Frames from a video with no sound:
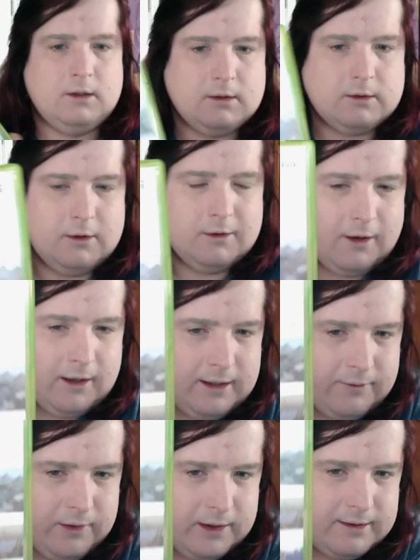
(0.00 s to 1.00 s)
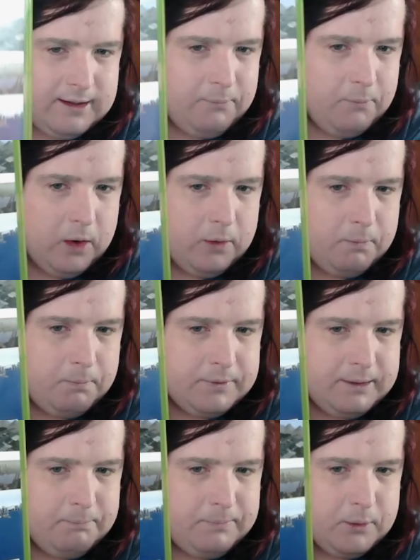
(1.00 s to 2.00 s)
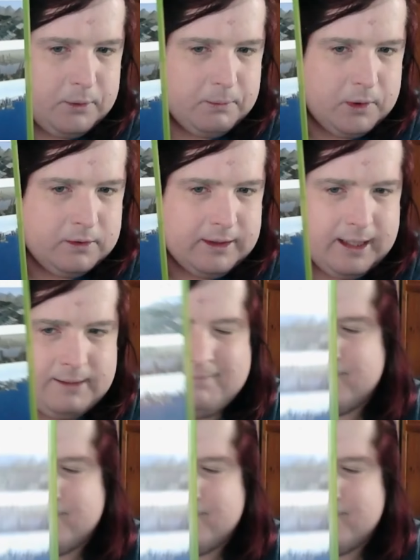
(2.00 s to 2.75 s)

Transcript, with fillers: This looks like another sim world, sim building world game.